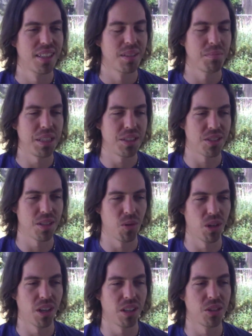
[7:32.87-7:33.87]
meet
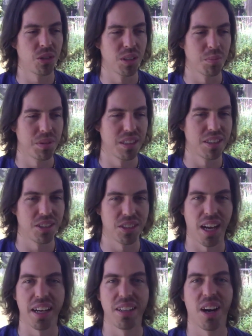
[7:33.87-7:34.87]
someone on the trip and
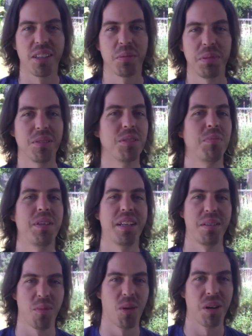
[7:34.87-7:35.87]
decide not to be with me
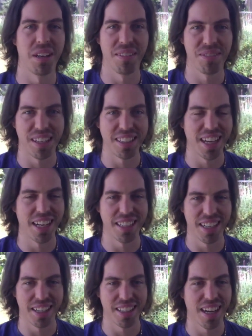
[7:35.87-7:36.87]
anymore, and yada
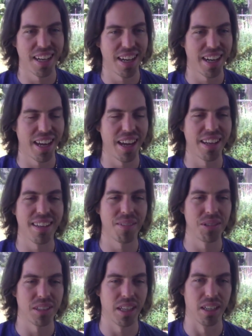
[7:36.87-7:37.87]
yada yada. And I
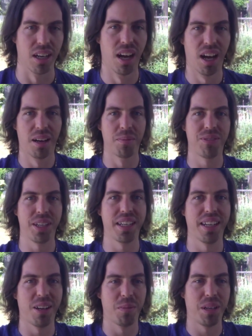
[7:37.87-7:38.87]
was like, oh, I'm
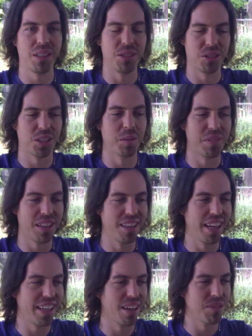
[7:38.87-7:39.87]
freaking out about your trip, and
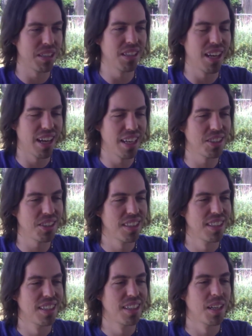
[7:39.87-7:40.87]
like I realized
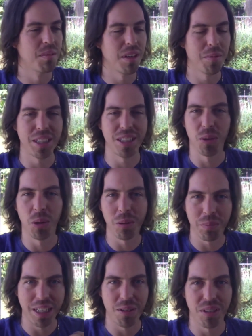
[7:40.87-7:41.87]
maybe the
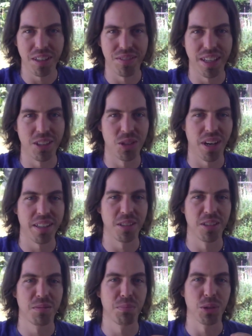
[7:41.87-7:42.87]
old me would have then tried to
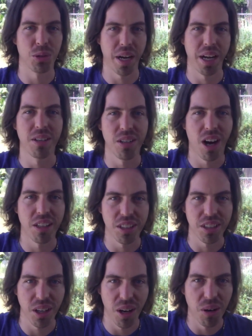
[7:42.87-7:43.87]
persuade her not to
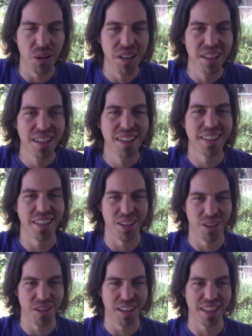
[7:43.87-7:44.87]
go,
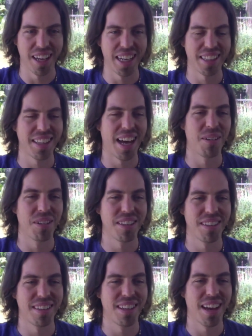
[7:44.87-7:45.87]
and like that.
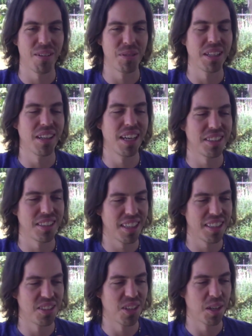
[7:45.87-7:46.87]
I realized
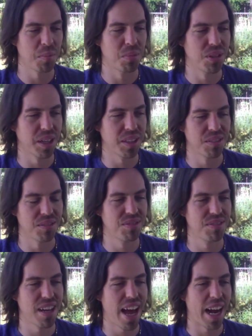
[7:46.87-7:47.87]
that's not a productive
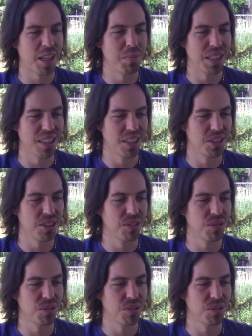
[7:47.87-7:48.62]
act, because